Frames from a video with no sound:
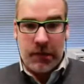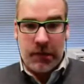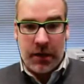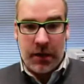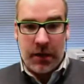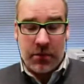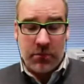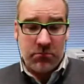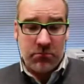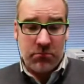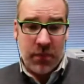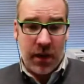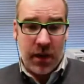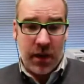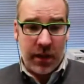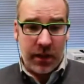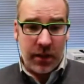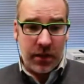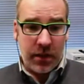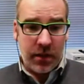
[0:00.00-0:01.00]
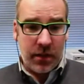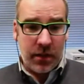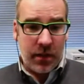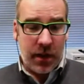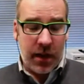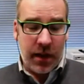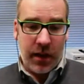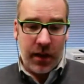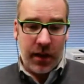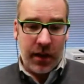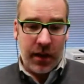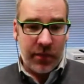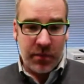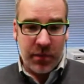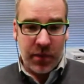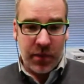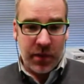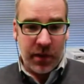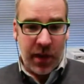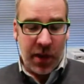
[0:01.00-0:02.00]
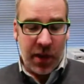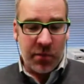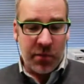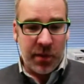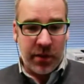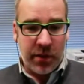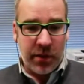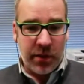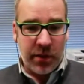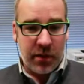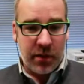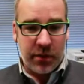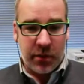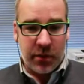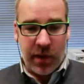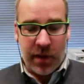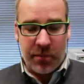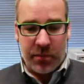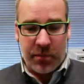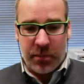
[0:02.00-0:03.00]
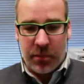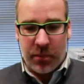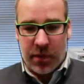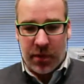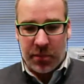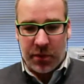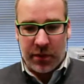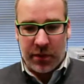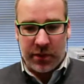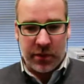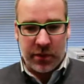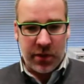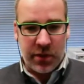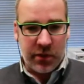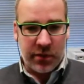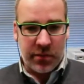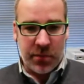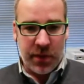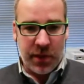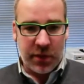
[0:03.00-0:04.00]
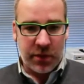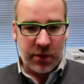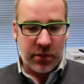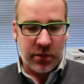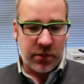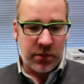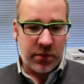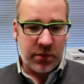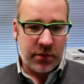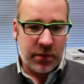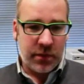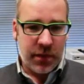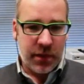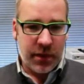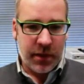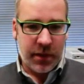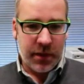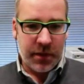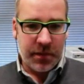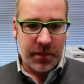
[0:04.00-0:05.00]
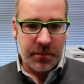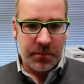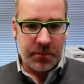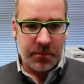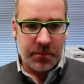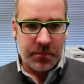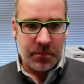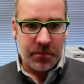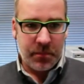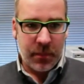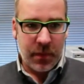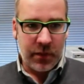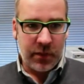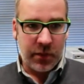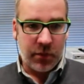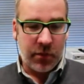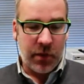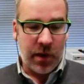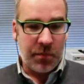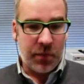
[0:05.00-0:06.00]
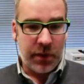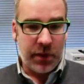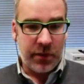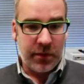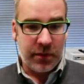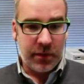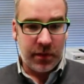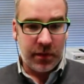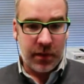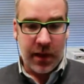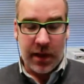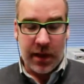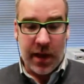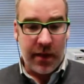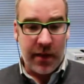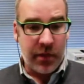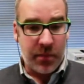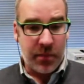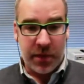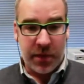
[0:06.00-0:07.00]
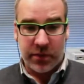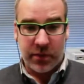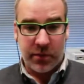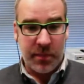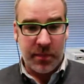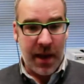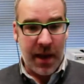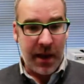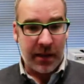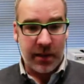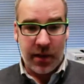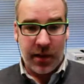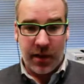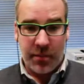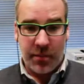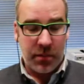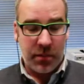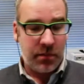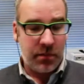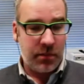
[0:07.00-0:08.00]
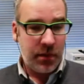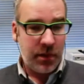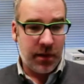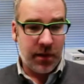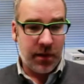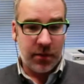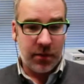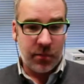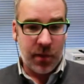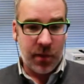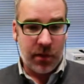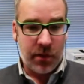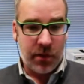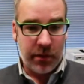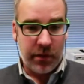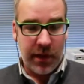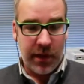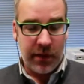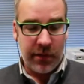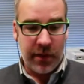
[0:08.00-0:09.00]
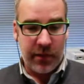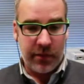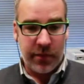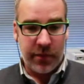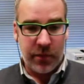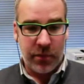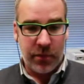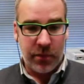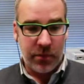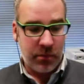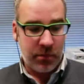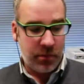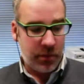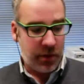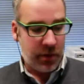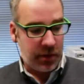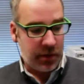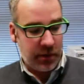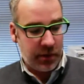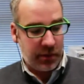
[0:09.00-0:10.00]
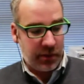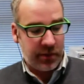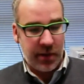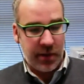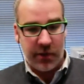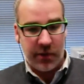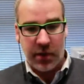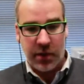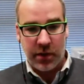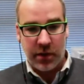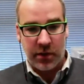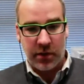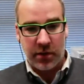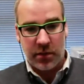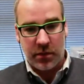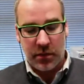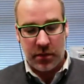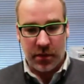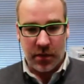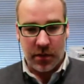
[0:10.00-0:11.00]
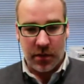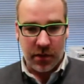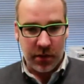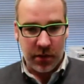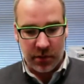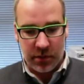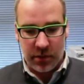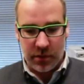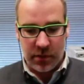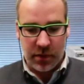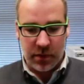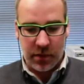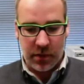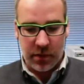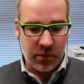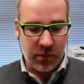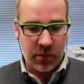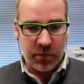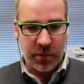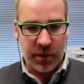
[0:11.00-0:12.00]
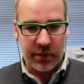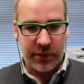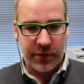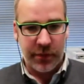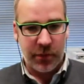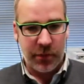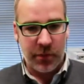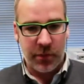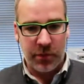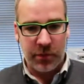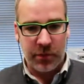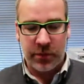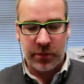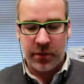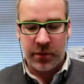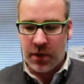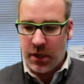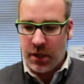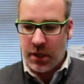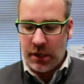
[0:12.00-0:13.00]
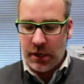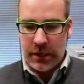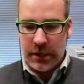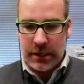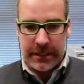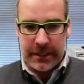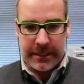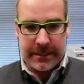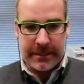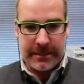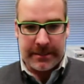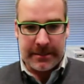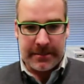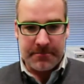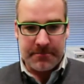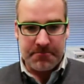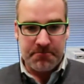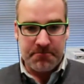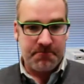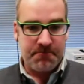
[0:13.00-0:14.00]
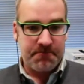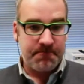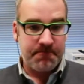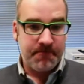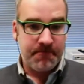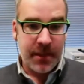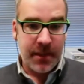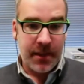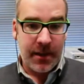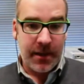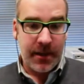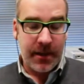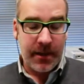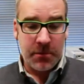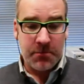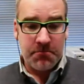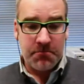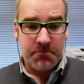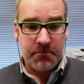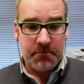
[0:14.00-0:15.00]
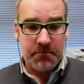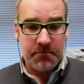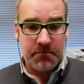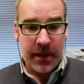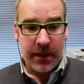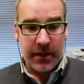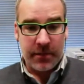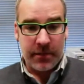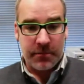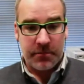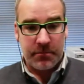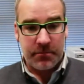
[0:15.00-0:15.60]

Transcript: I don't know. I like it. I have some good engagement on there. It's a great place to share some pictures. It's a great place to kind of have your pictures backed up as well. They have that photo. You can save it on your Google Plus Photos. I don't know. I like it.